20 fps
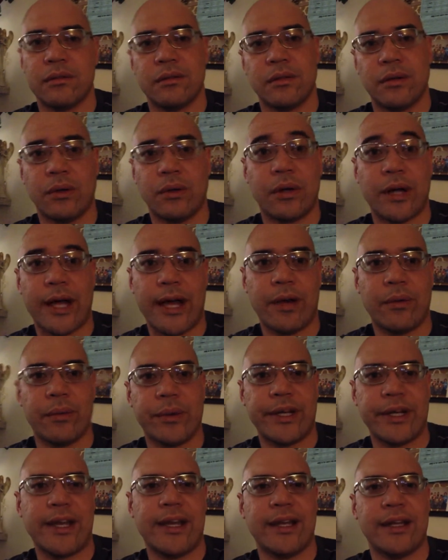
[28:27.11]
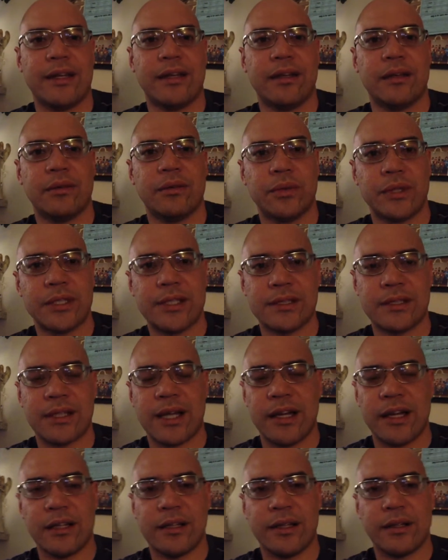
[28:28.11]
or at 180, which is
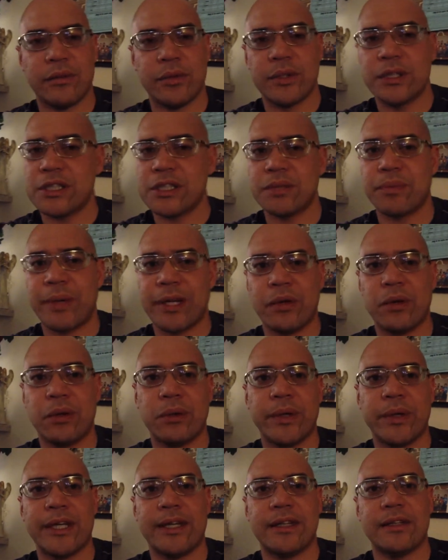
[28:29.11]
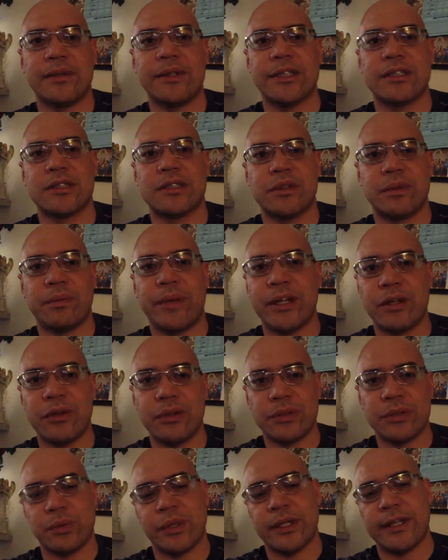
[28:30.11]
kind of like, which is my goal weight anyways. So my
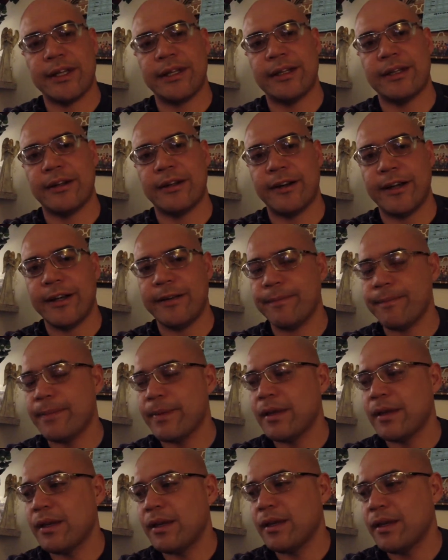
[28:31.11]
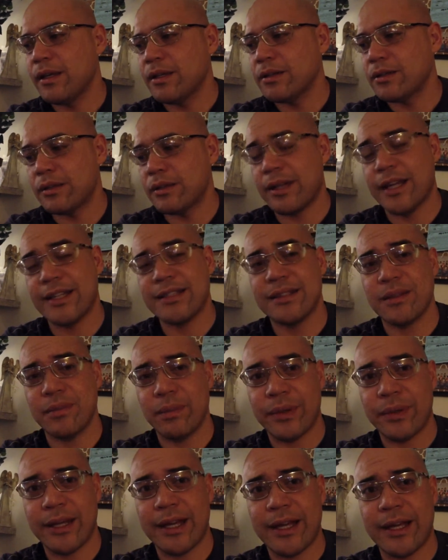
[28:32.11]
goal is 180, all right? So that's the
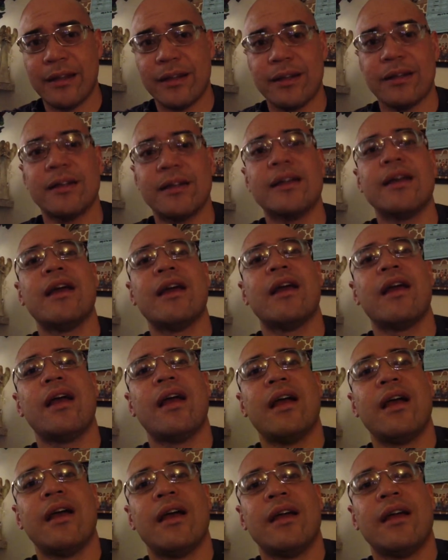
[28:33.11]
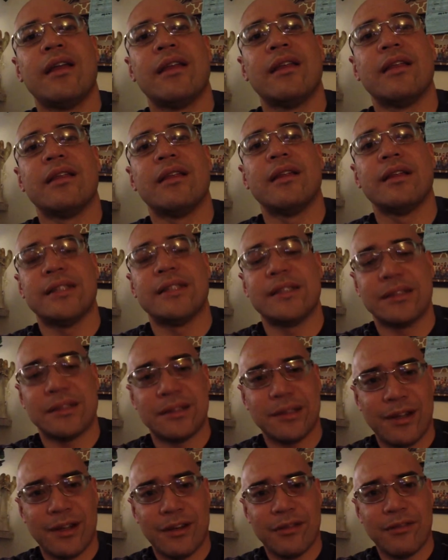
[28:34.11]
plan. This is a
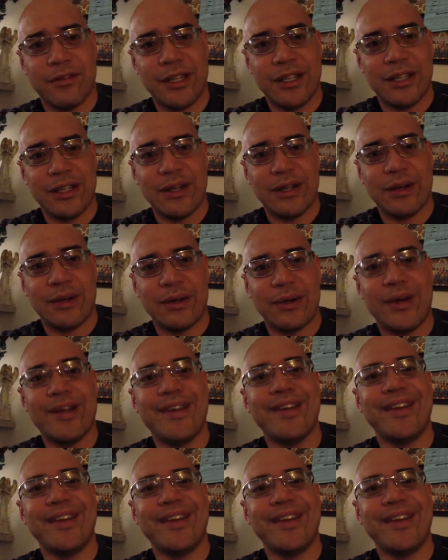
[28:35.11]
long video.